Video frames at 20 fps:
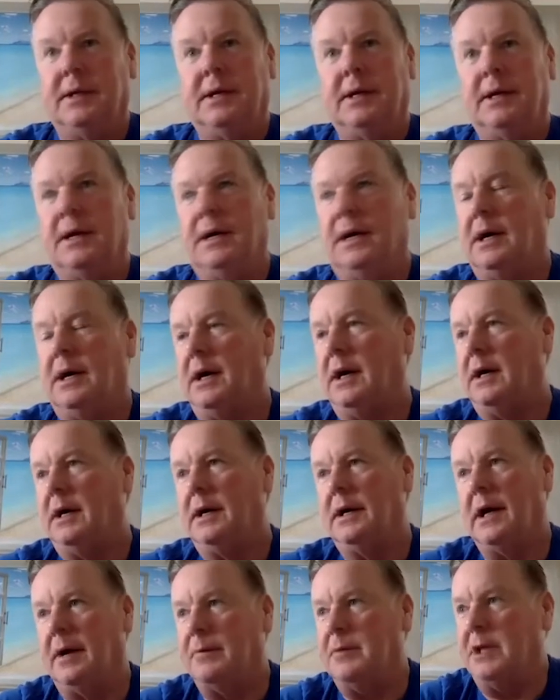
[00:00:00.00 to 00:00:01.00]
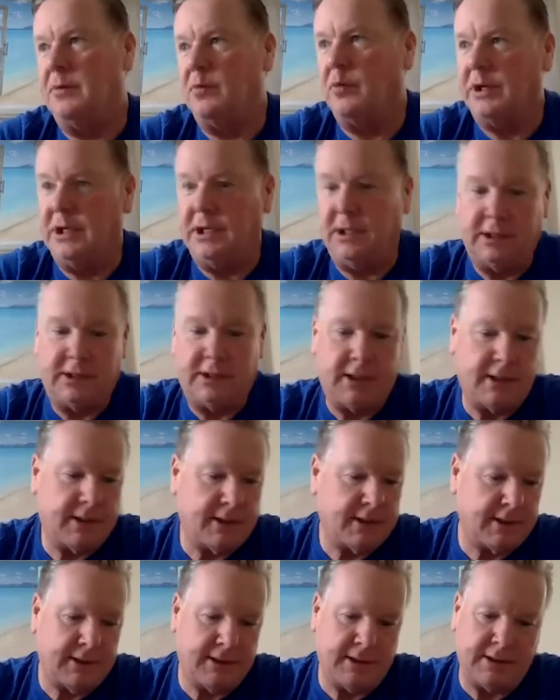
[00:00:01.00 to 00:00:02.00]
I mean,
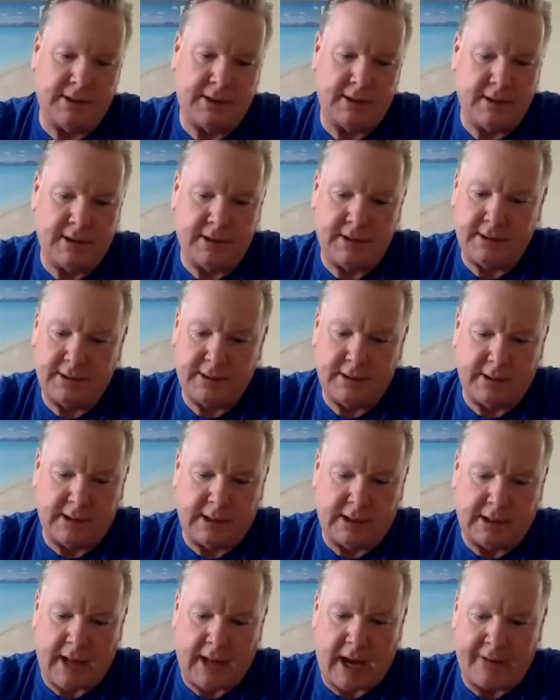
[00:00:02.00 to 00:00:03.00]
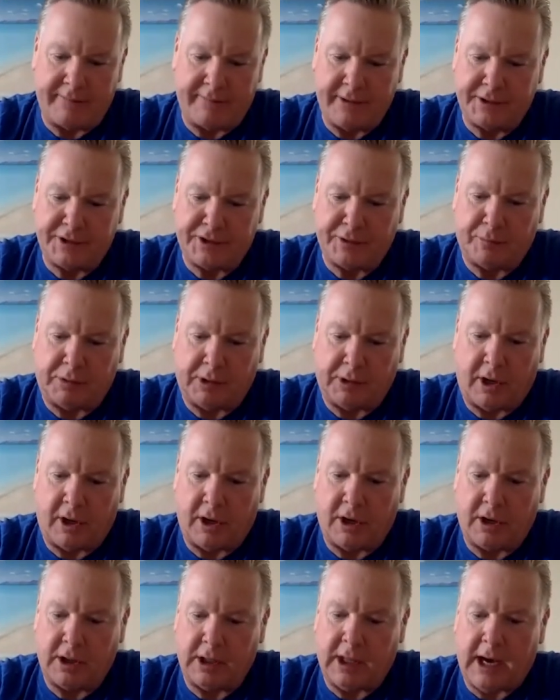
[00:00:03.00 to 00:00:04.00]
a lot of it is a
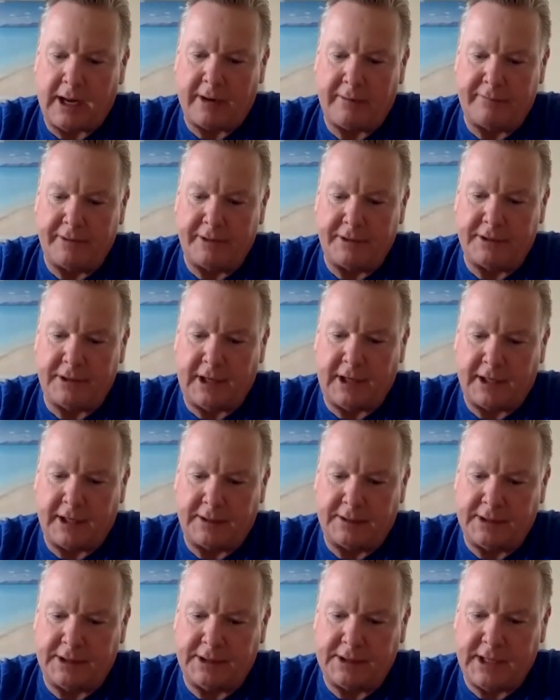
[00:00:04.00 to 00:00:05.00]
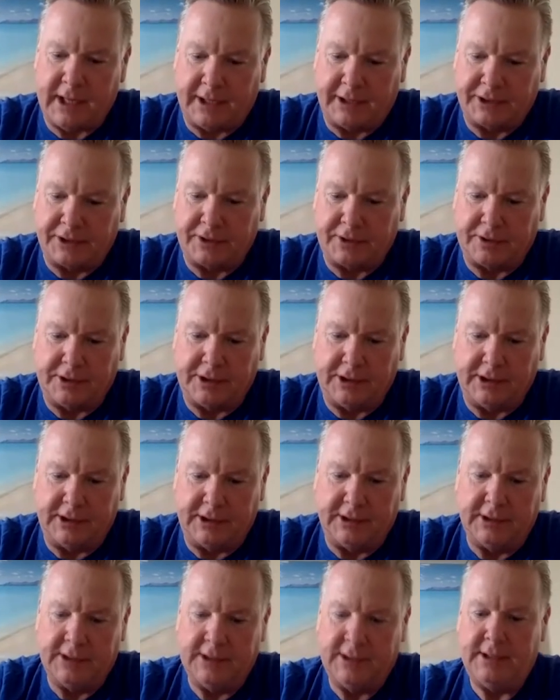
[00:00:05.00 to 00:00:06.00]
blur. A lot of it I intentionally
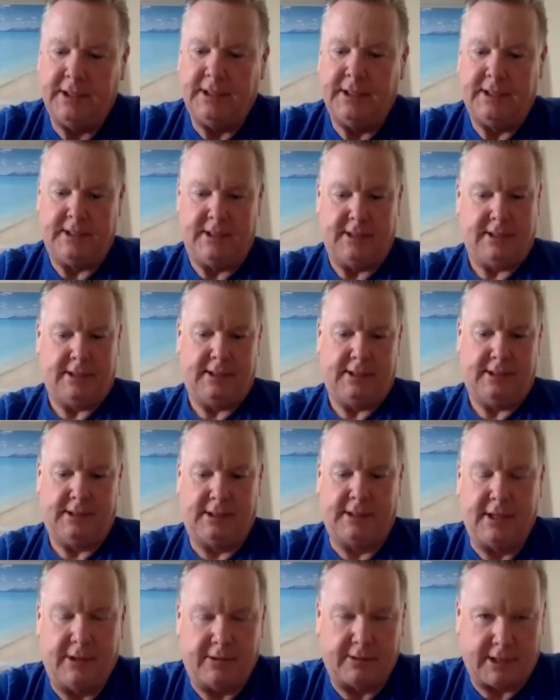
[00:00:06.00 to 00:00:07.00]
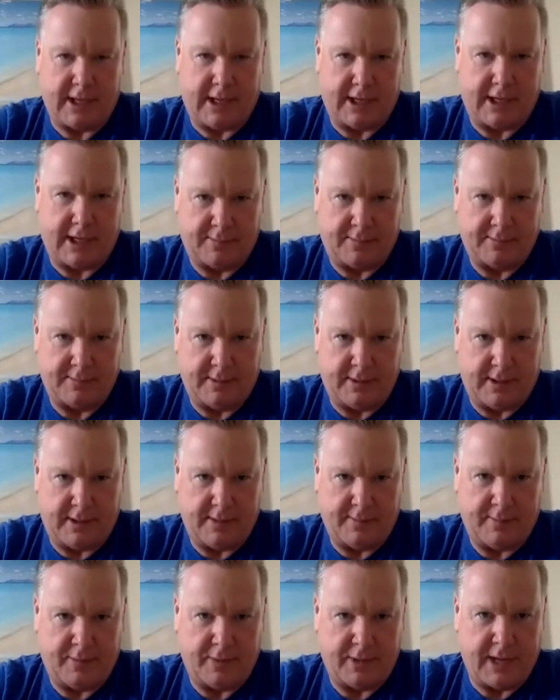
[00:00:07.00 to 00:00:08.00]
kind of
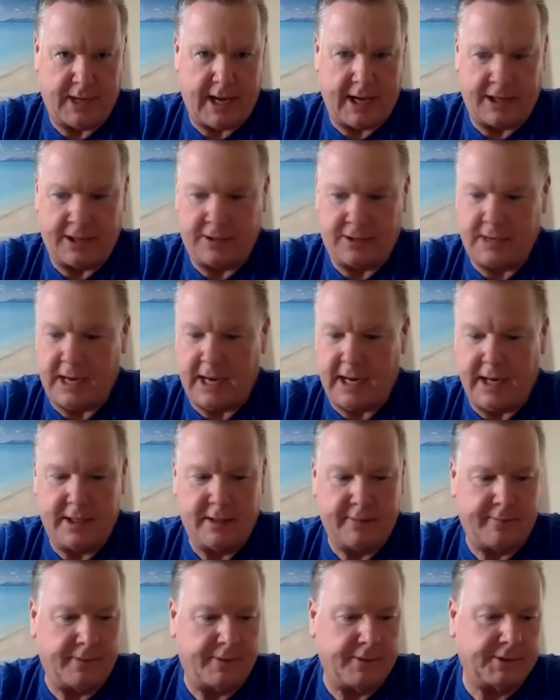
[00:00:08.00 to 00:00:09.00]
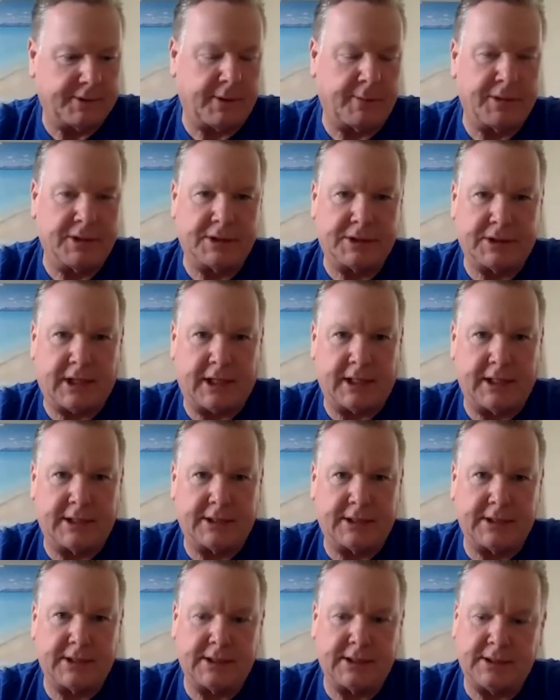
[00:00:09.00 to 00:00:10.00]
put out of your head of some of the
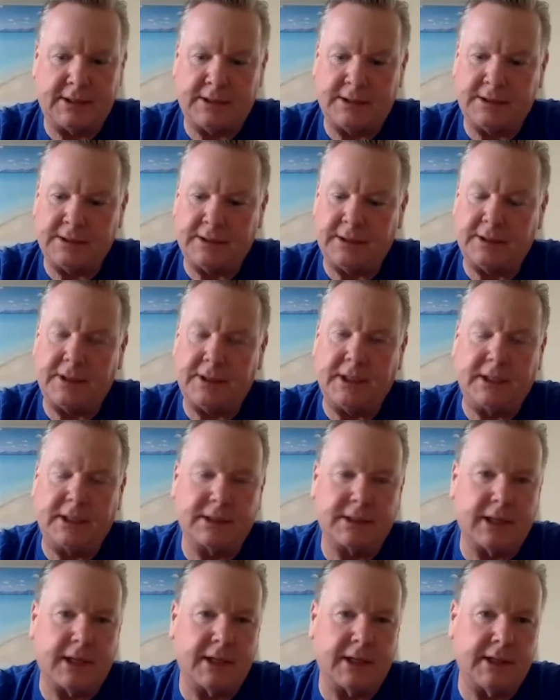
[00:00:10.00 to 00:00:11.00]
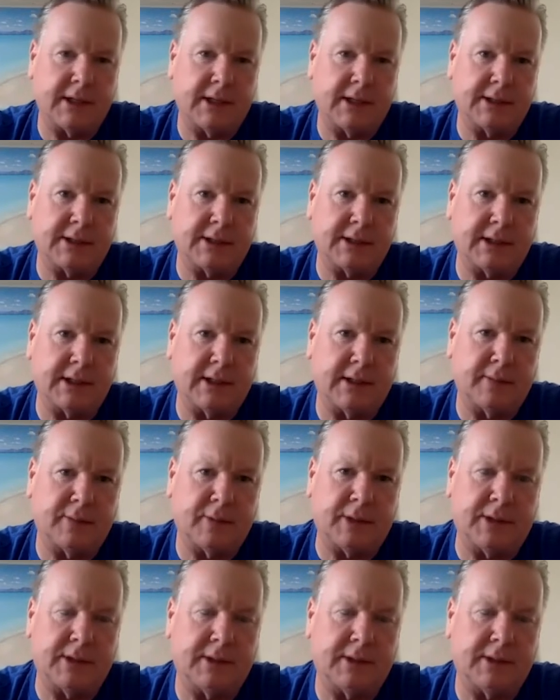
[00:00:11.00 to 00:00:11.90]
sights and the things that you had seen, but